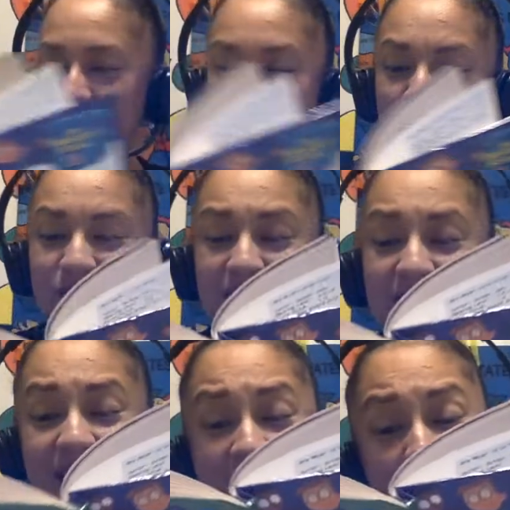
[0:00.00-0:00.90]
You
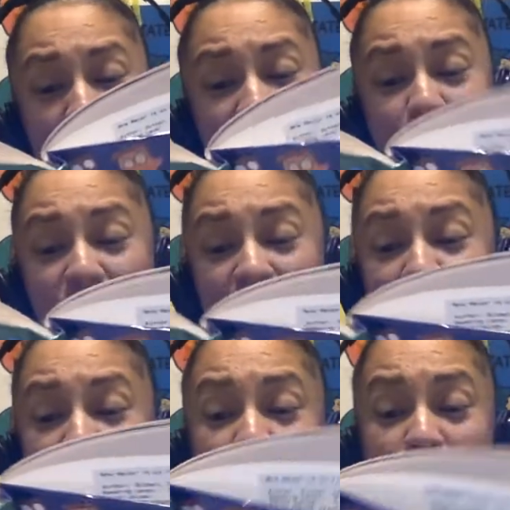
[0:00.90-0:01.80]
think Emily would have been